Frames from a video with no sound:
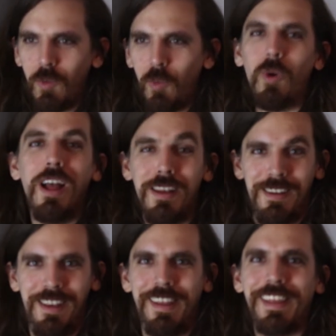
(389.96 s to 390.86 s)
what?
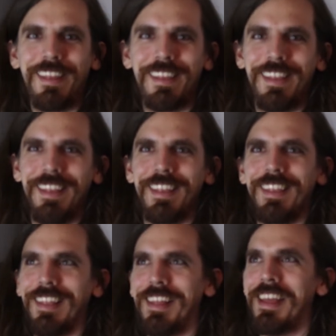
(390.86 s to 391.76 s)

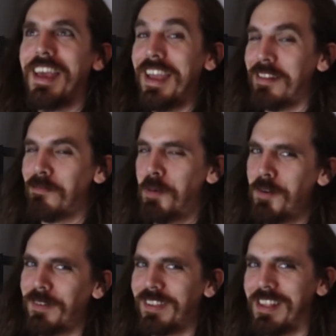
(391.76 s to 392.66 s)
It's
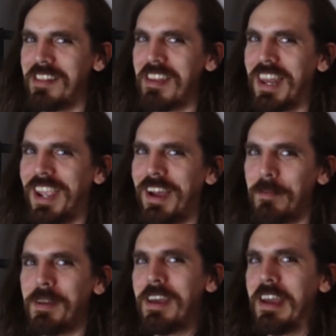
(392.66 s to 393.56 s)
perfectly setting
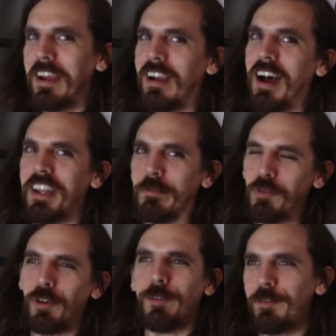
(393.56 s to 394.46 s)
up God
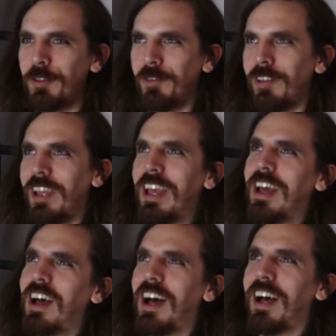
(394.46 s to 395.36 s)
Emperor of Dune.
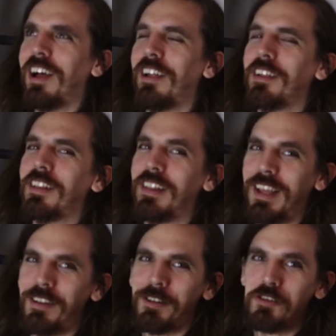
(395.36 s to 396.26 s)

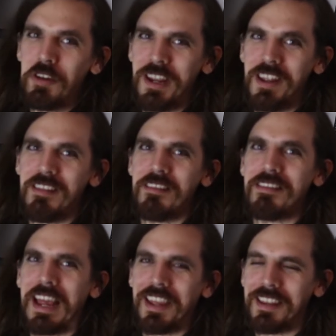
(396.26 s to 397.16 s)
Leto Atreides
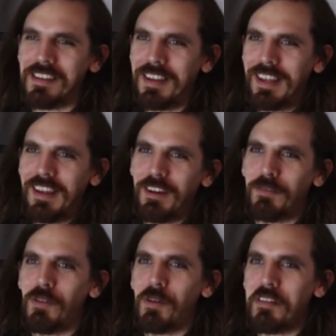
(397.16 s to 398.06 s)
II,
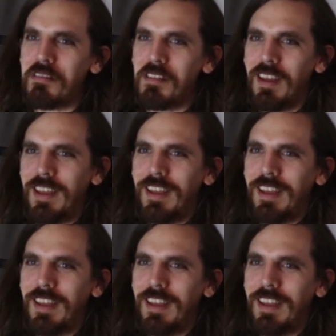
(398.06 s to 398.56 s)
of course,